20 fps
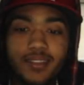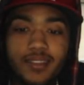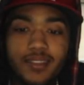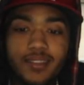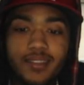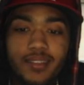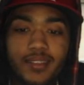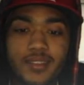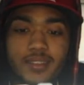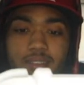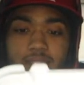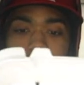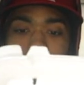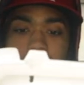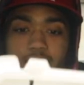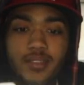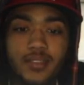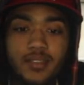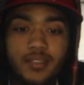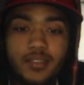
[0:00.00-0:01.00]

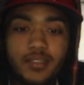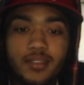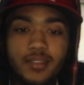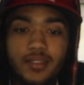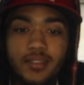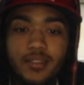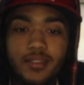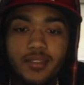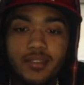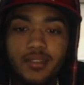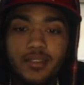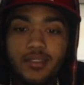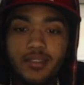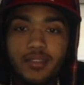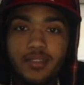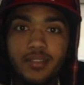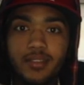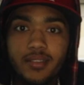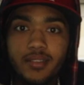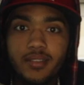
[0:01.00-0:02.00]

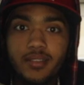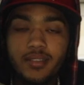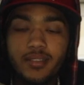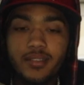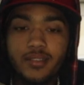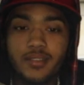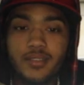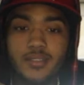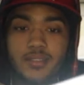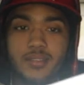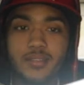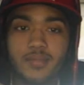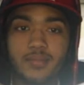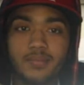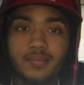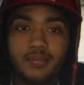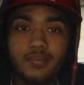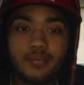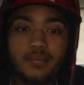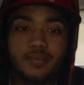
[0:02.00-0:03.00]

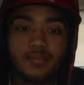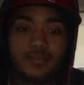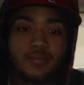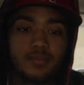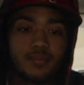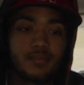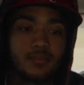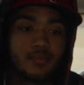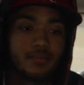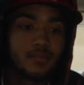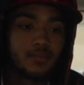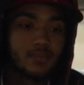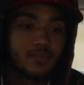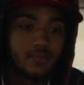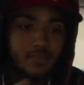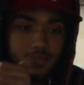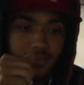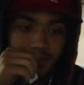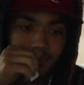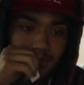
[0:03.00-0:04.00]

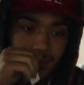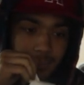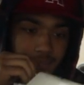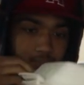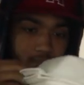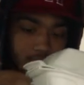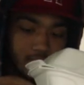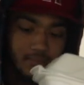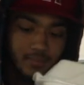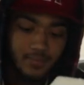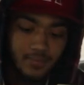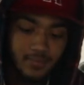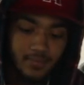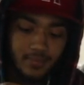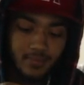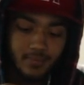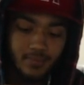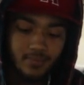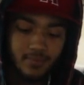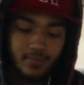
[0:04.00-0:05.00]

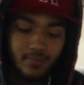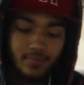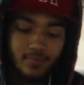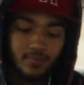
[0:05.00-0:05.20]
(not speaking)